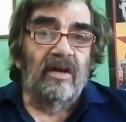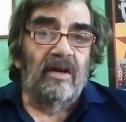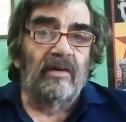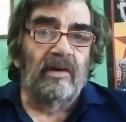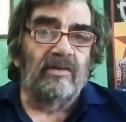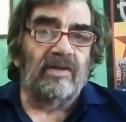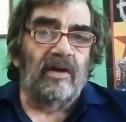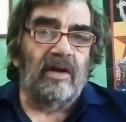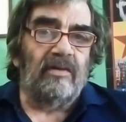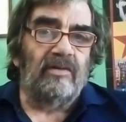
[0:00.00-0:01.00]
And we
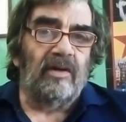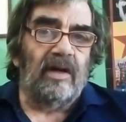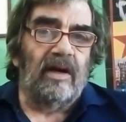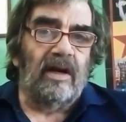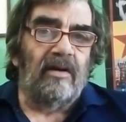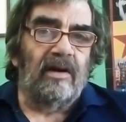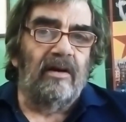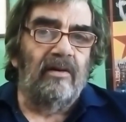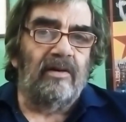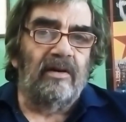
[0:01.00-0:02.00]
also took, uh, got a
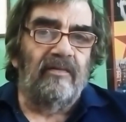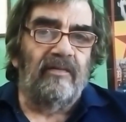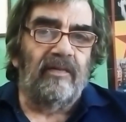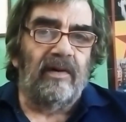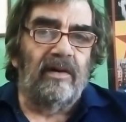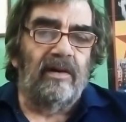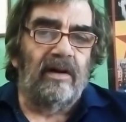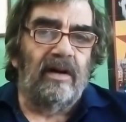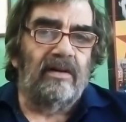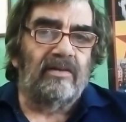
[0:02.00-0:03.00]
look of uh,
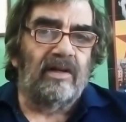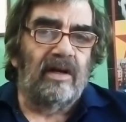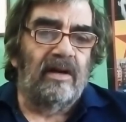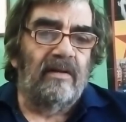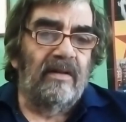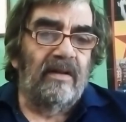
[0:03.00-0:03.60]
at uh,